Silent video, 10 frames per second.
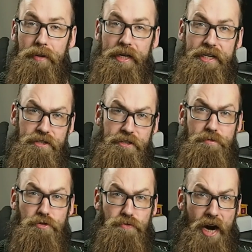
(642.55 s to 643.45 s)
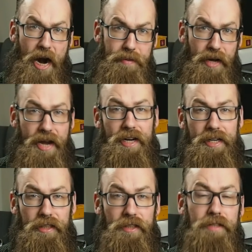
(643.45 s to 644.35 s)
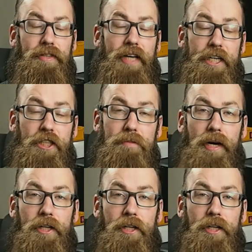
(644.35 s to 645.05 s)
please subscribe and click the notification